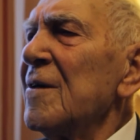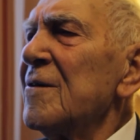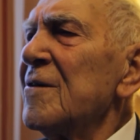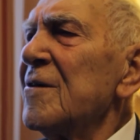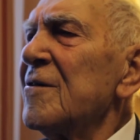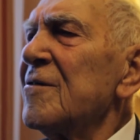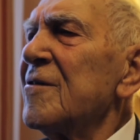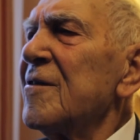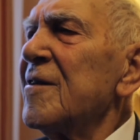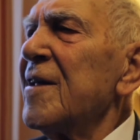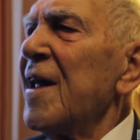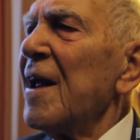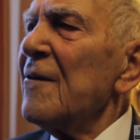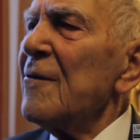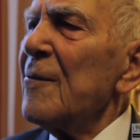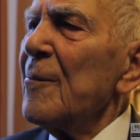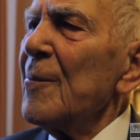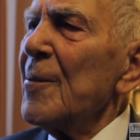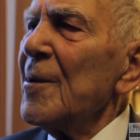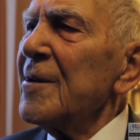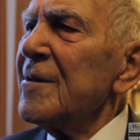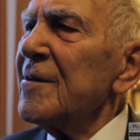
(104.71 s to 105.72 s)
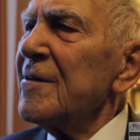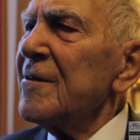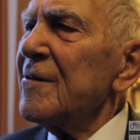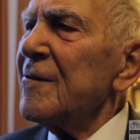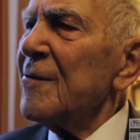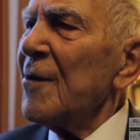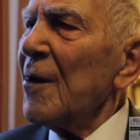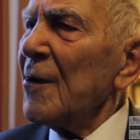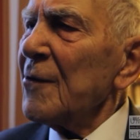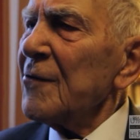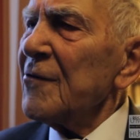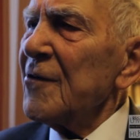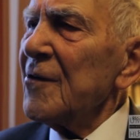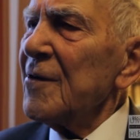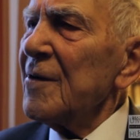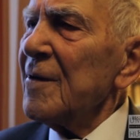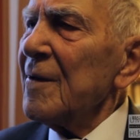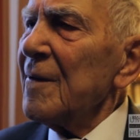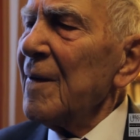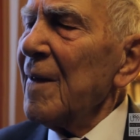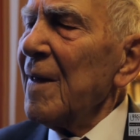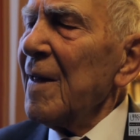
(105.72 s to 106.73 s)
this terrible
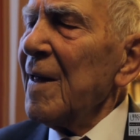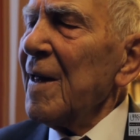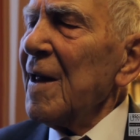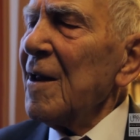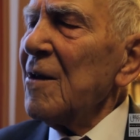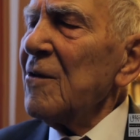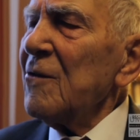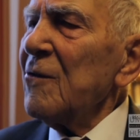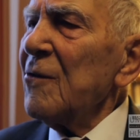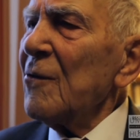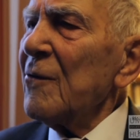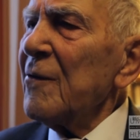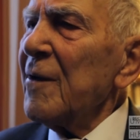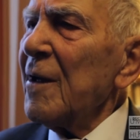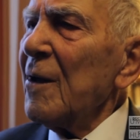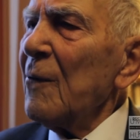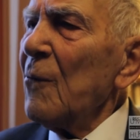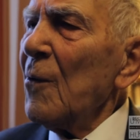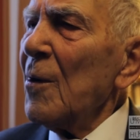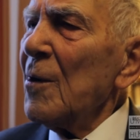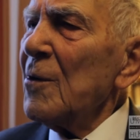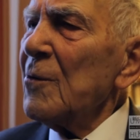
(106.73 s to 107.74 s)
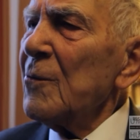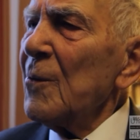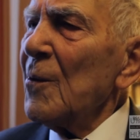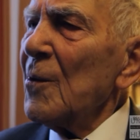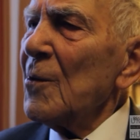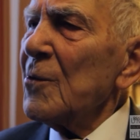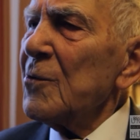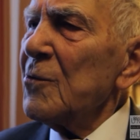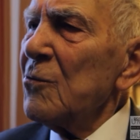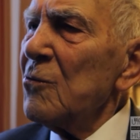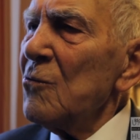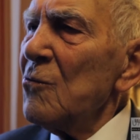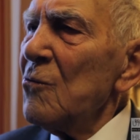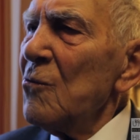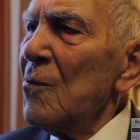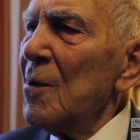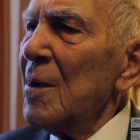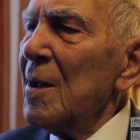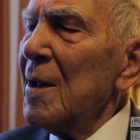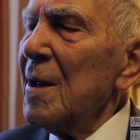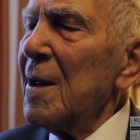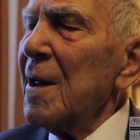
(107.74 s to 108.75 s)
destruction during World War II,